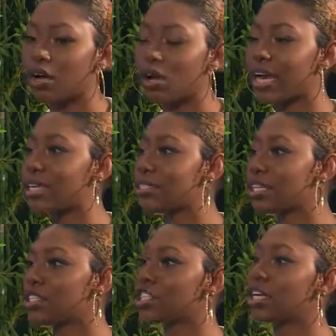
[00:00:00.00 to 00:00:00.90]

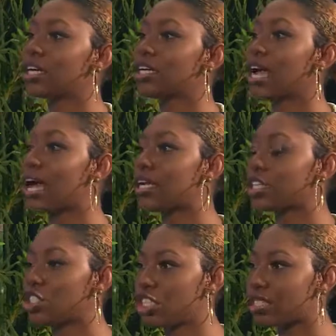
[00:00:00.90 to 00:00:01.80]
organization and
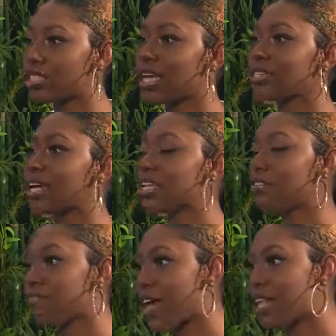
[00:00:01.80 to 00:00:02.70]
logistics and
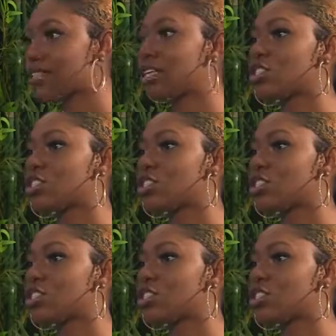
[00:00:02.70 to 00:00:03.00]
events.